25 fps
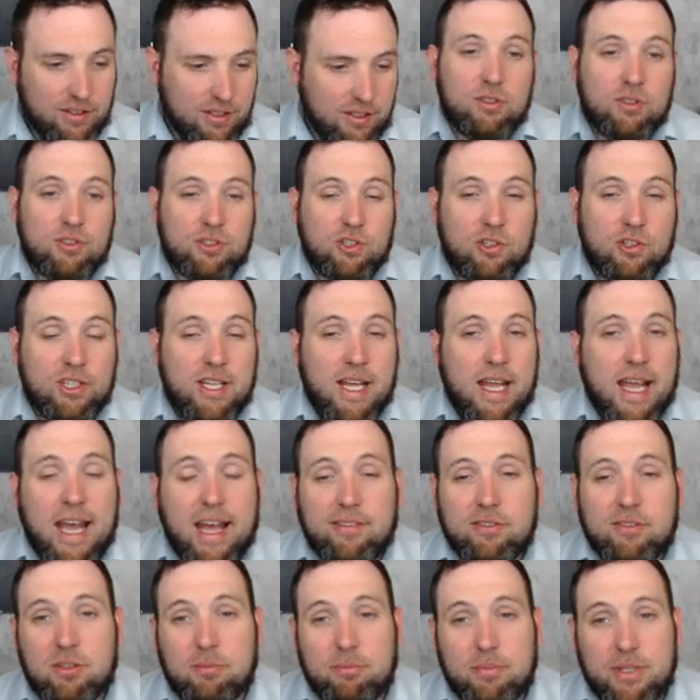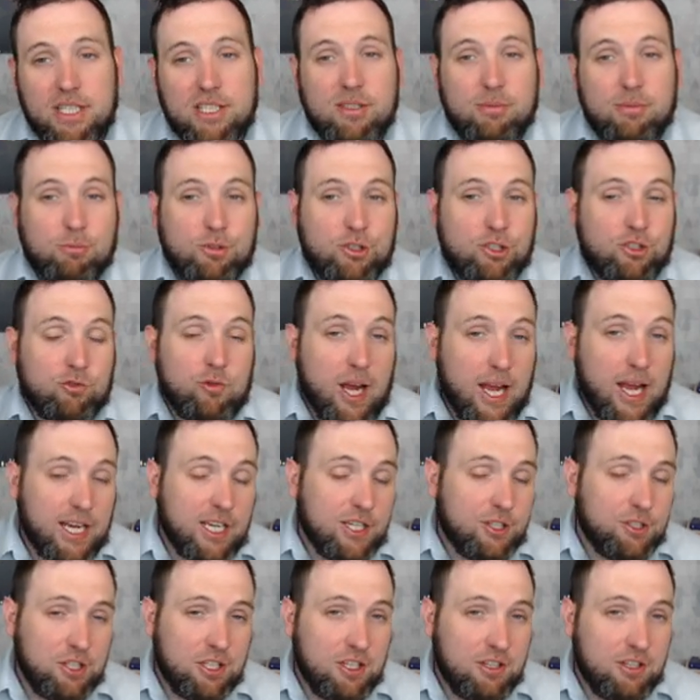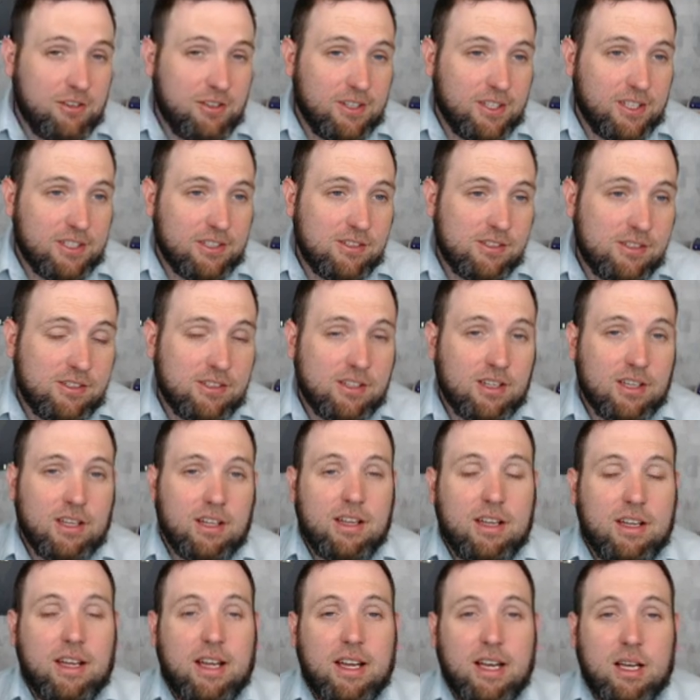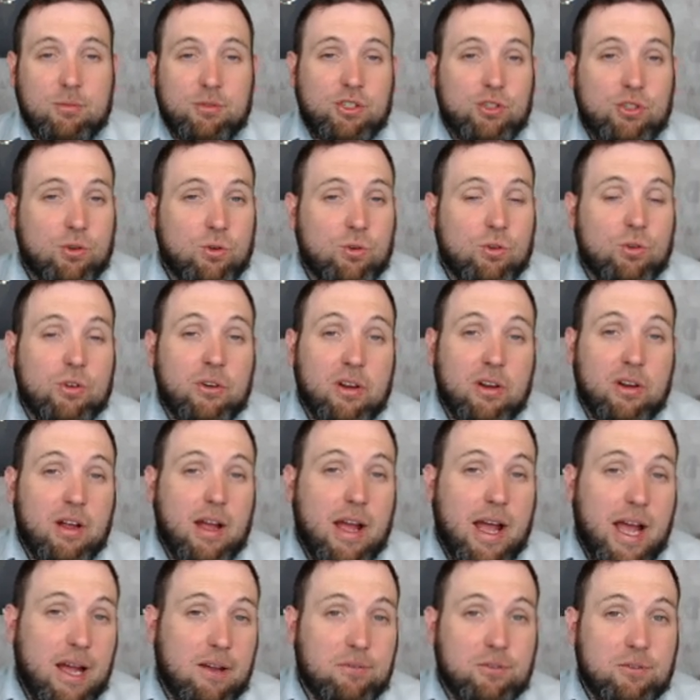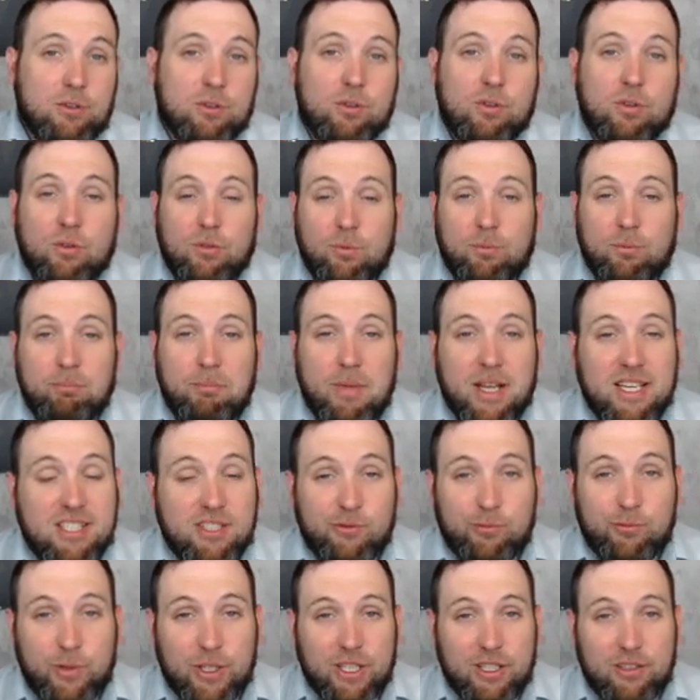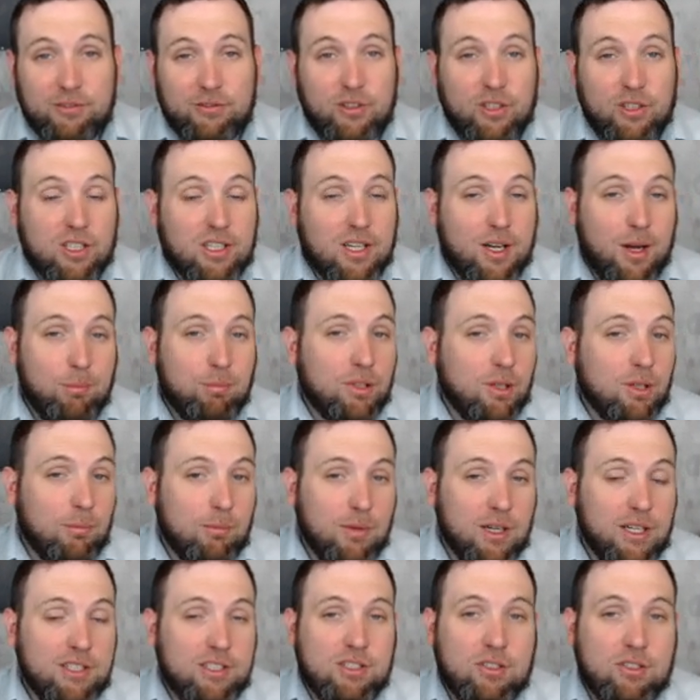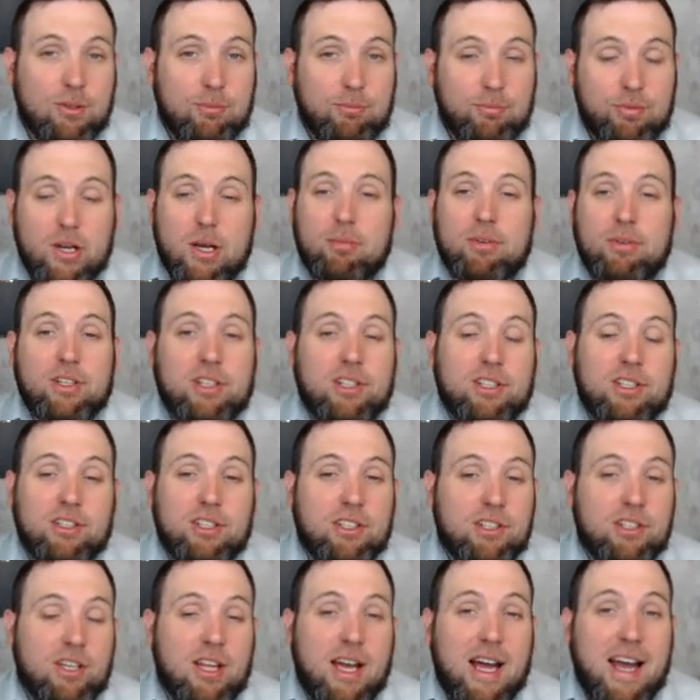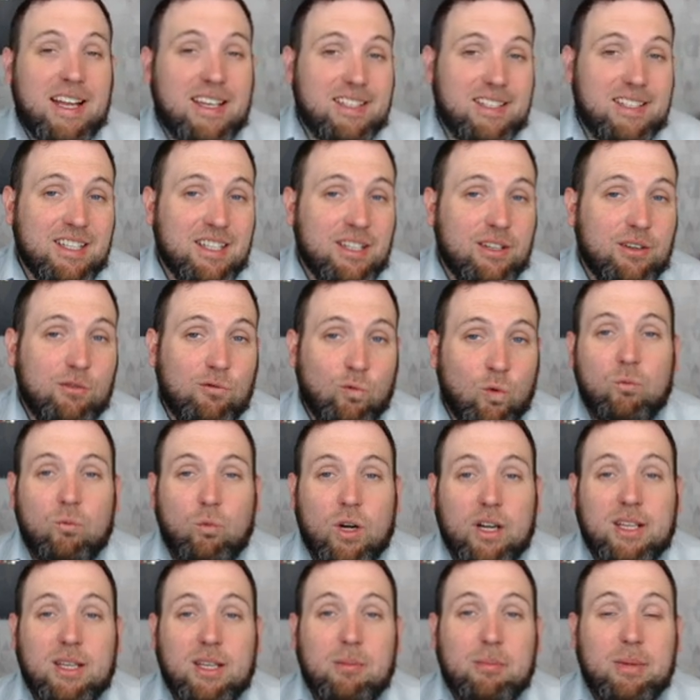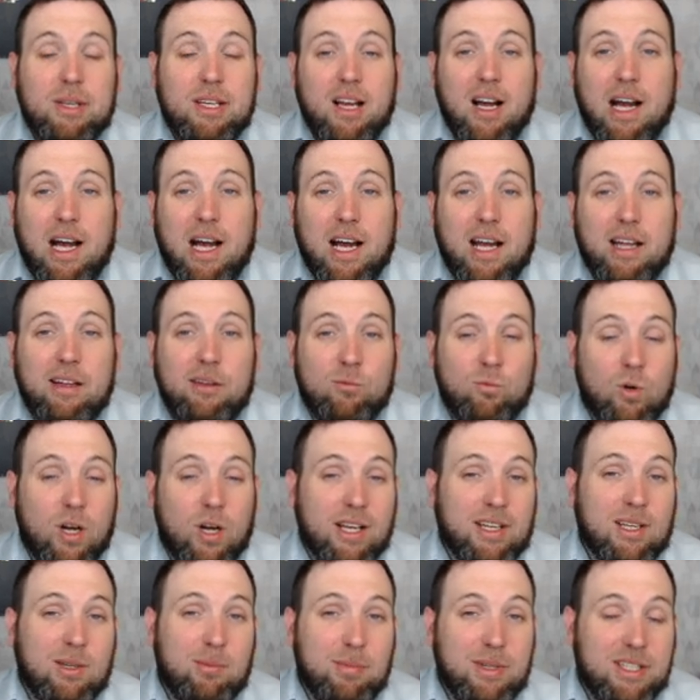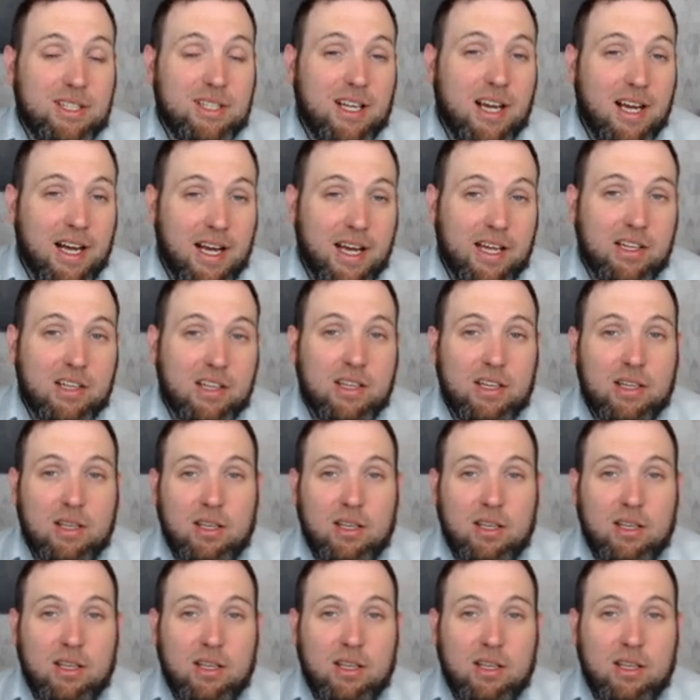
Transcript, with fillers: There's gonna have to be some strategy to this, and I'm sure after messing with it for a couple of months, you can probably get a good idea of what could be hot and what could be not.